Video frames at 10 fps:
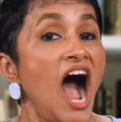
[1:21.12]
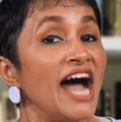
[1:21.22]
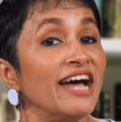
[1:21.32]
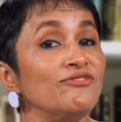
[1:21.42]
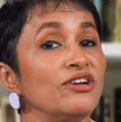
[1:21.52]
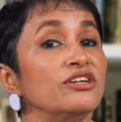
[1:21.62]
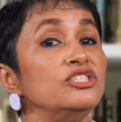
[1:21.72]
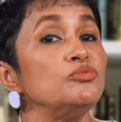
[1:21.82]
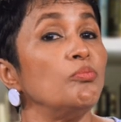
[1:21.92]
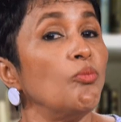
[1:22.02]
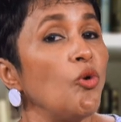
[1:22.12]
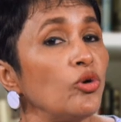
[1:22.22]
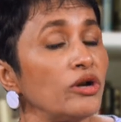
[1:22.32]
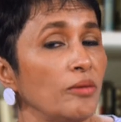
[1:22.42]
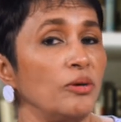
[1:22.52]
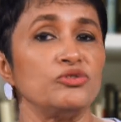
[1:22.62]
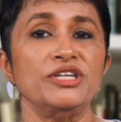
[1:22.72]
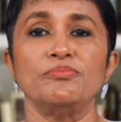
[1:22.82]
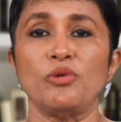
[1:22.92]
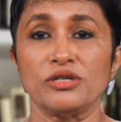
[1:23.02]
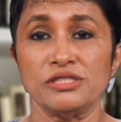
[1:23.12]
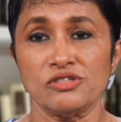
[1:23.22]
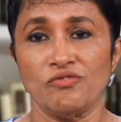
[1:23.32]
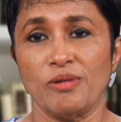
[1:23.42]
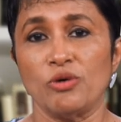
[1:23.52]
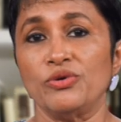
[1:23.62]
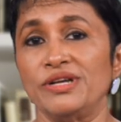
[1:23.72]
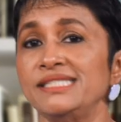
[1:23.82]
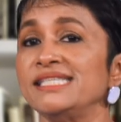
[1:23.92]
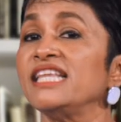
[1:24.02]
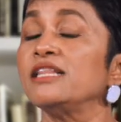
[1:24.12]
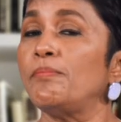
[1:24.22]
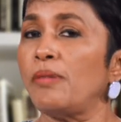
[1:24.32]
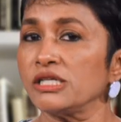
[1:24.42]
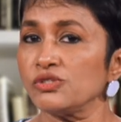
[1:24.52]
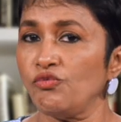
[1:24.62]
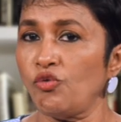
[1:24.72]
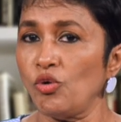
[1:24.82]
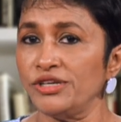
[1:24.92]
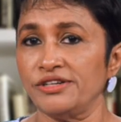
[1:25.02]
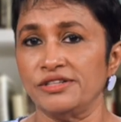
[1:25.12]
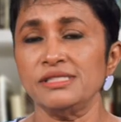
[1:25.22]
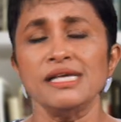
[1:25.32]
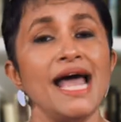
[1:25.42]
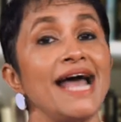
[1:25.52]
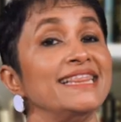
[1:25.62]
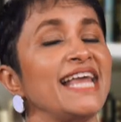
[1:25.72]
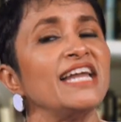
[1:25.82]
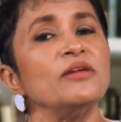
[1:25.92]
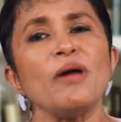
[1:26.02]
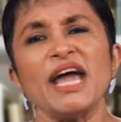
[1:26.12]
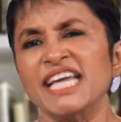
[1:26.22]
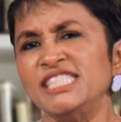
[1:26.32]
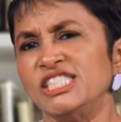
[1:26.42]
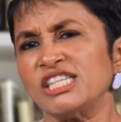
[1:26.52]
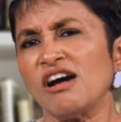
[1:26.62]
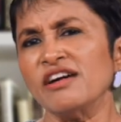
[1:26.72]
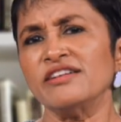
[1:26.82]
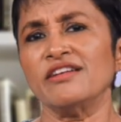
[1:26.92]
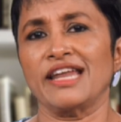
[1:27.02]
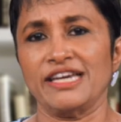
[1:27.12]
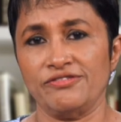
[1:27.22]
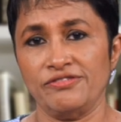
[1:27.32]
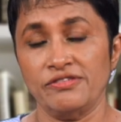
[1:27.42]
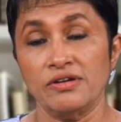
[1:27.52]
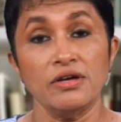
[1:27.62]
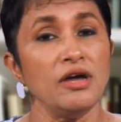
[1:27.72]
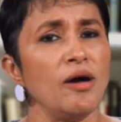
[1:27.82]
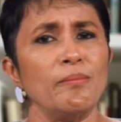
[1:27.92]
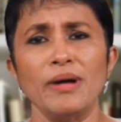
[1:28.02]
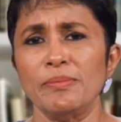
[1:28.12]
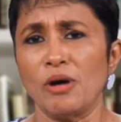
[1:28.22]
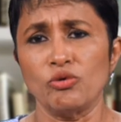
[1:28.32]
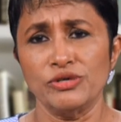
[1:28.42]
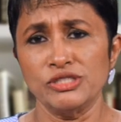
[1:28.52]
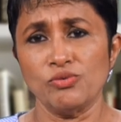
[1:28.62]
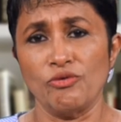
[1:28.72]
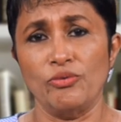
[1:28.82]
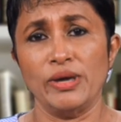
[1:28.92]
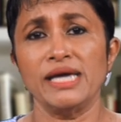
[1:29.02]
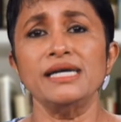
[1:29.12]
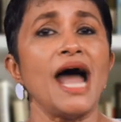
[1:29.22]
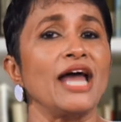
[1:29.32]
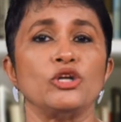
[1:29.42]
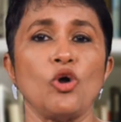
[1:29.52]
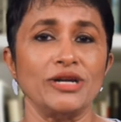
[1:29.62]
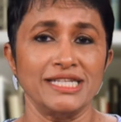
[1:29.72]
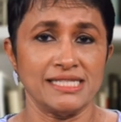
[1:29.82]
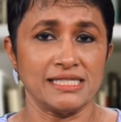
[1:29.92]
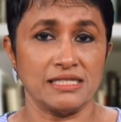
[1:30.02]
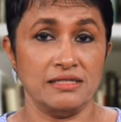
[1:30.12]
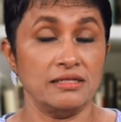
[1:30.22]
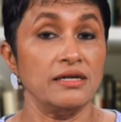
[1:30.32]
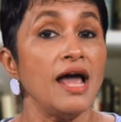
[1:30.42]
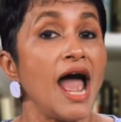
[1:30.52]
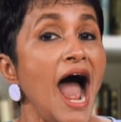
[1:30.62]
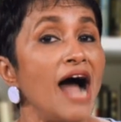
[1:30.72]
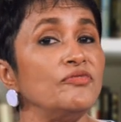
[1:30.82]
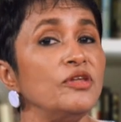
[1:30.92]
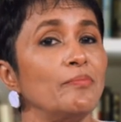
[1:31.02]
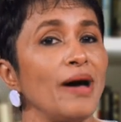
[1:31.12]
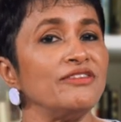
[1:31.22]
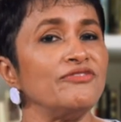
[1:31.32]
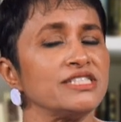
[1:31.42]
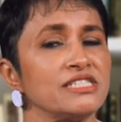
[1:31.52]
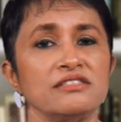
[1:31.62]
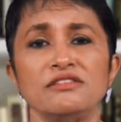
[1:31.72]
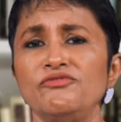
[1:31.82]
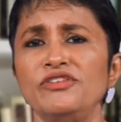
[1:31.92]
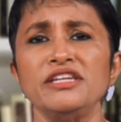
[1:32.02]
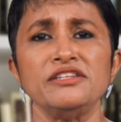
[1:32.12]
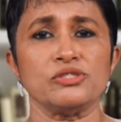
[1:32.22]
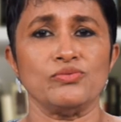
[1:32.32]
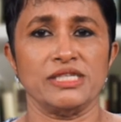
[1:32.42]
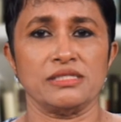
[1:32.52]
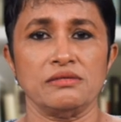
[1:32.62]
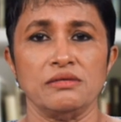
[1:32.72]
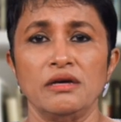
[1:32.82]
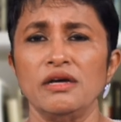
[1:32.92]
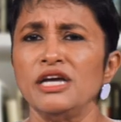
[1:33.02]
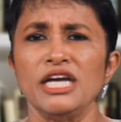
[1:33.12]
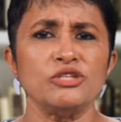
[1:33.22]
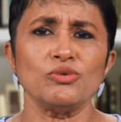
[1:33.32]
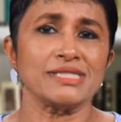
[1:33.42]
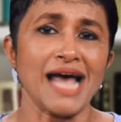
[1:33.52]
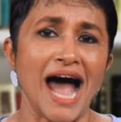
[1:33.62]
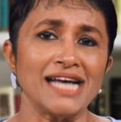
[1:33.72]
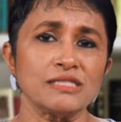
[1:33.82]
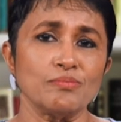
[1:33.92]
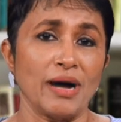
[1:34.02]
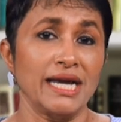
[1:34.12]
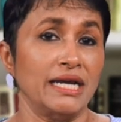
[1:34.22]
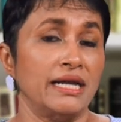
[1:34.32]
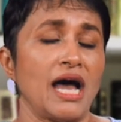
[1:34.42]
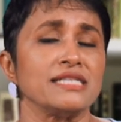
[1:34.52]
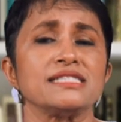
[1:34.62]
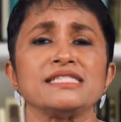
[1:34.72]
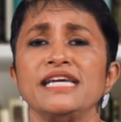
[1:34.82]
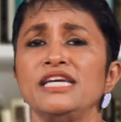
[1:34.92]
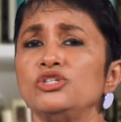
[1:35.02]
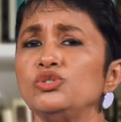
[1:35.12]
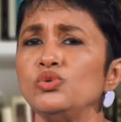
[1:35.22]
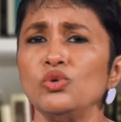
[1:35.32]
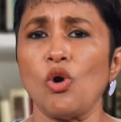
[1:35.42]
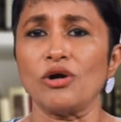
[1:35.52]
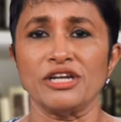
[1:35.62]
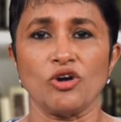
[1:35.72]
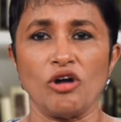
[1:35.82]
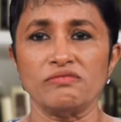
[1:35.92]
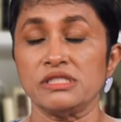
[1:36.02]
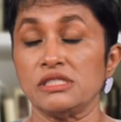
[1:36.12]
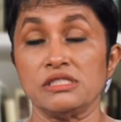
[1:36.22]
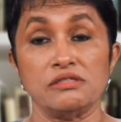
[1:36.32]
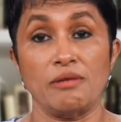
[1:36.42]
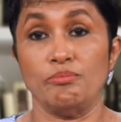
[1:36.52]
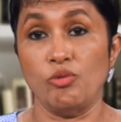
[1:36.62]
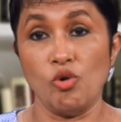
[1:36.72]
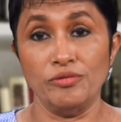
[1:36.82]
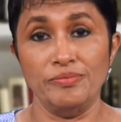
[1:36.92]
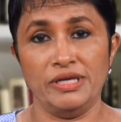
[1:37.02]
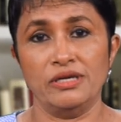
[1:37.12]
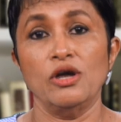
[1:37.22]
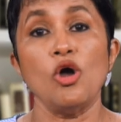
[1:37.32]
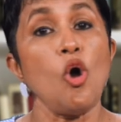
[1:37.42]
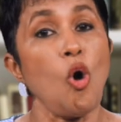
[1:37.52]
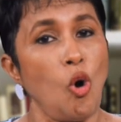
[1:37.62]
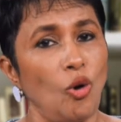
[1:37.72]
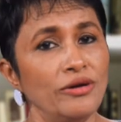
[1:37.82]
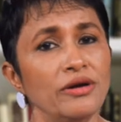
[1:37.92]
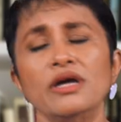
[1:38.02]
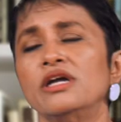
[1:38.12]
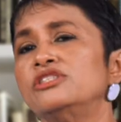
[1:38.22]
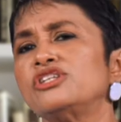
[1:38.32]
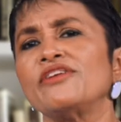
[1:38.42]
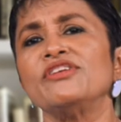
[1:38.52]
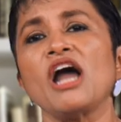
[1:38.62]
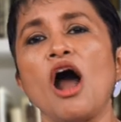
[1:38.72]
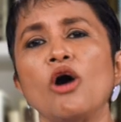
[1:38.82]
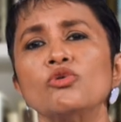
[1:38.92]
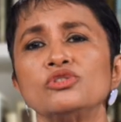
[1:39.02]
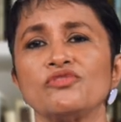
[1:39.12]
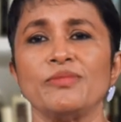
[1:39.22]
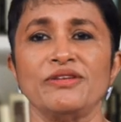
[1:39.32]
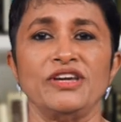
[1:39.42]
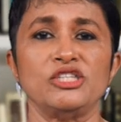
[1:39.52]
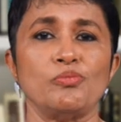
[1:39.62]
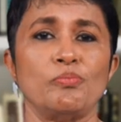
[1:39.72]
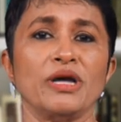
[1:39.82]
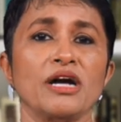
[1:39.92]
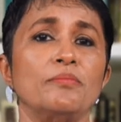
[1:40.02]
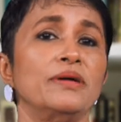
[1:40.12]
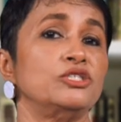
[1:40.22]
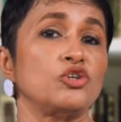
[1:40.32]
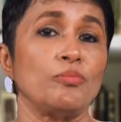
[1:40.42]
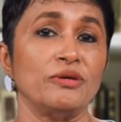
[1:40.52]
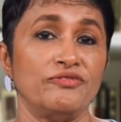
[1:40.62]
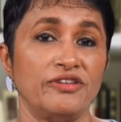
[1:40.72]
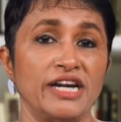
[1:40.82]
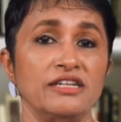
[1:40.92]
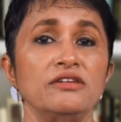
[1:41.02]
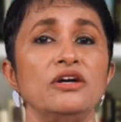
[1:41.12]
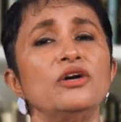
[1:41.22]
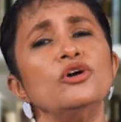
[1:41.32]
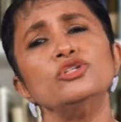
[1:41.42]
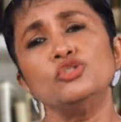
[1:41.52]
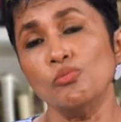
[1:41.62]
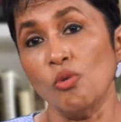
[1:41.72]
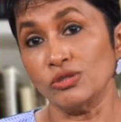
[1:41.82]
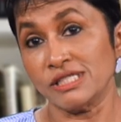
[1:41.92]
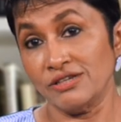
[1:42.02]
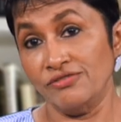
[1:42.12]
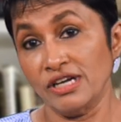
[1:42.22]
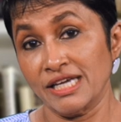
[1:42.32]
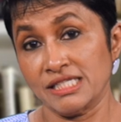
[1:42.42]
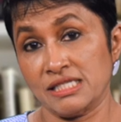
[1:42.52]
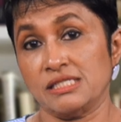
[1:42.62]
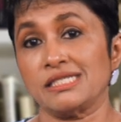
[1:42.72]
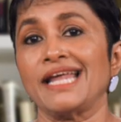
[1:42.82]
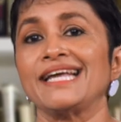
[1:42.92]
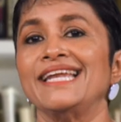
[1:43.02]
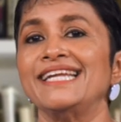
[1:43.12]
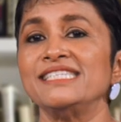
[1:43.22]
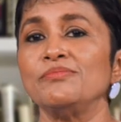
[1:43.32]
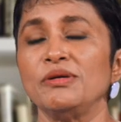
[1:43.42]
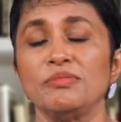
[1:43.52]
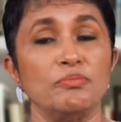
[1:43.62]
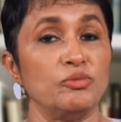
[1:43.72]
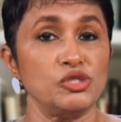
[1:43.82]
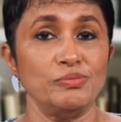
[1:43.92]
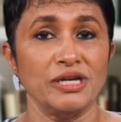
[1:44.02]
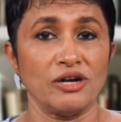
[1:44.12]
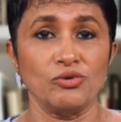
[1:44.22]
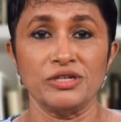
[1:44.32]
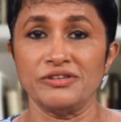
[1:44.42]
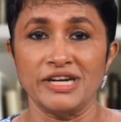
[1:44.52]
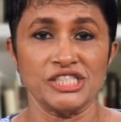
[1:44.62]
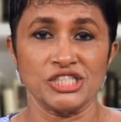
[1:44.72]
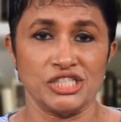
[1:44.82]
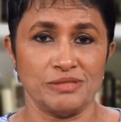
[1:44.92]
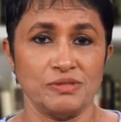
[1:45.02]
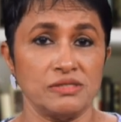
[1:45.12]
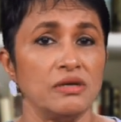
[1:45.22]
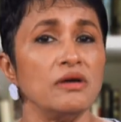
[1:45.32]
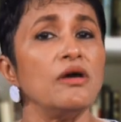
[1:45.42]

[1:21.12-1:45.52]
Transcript: I have learnt more about the importance of boundaries in the past four years than in my entire life. My boundaries were vague and non existent, and they manifested in various ways. It was as mild as staying too long in a conversation that bored me or driving out of my way to pick up and drop a friend to more severe cases like letting people push me around in relationships